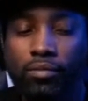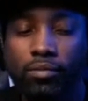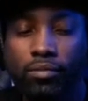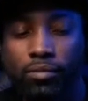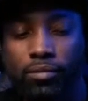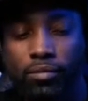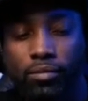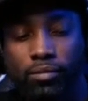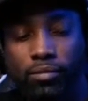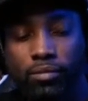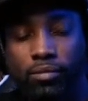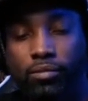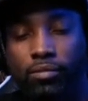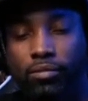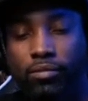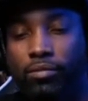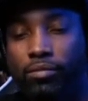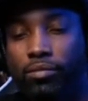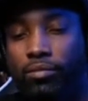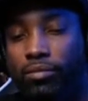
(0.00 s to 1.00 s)

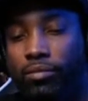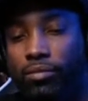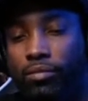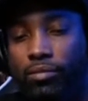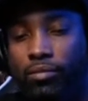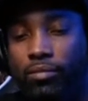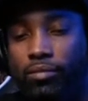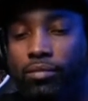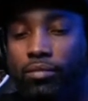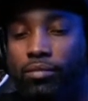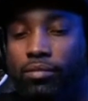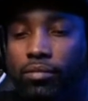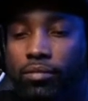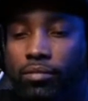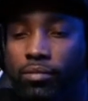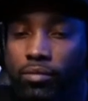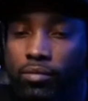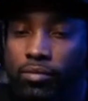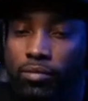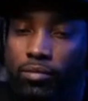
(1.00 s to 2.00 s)

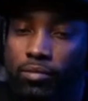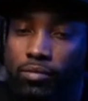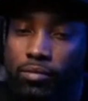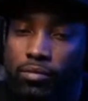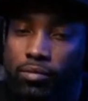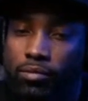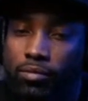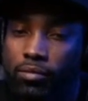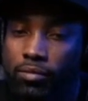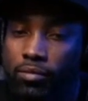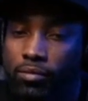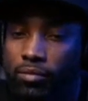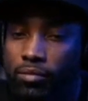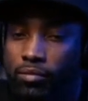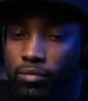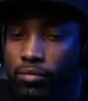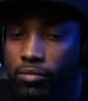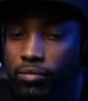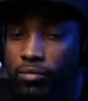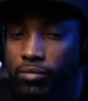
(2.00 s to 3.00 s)

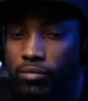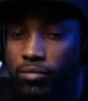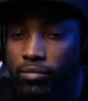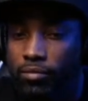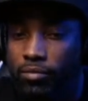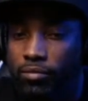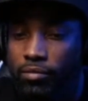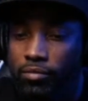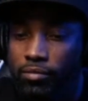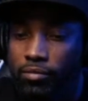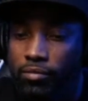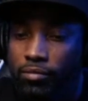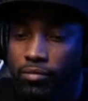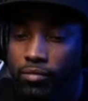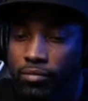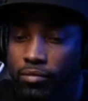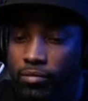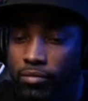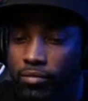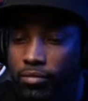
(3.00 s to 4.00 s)

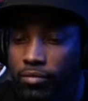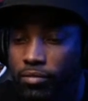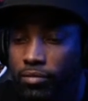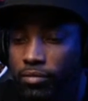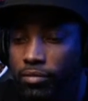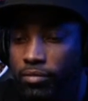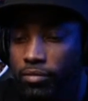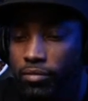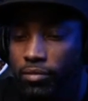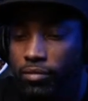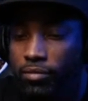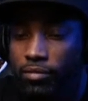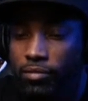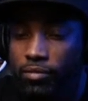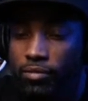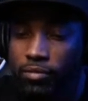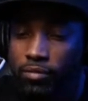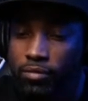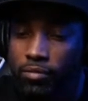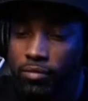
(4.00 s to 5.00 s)

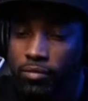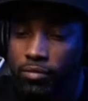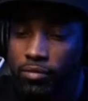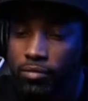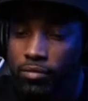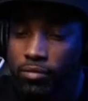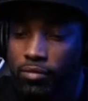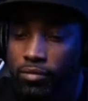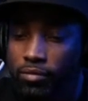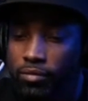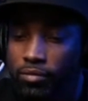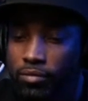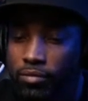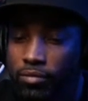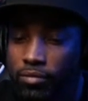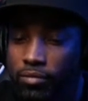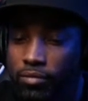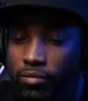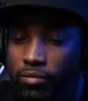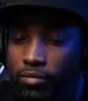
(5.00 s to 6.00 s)

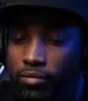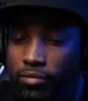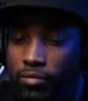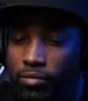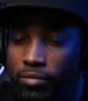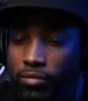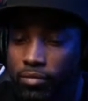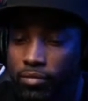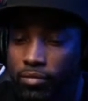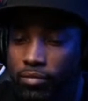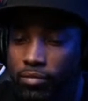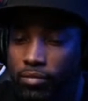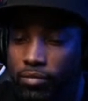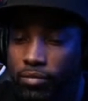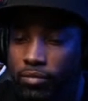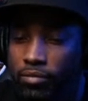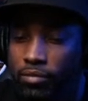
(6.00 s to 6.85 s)
The person shown says nothing.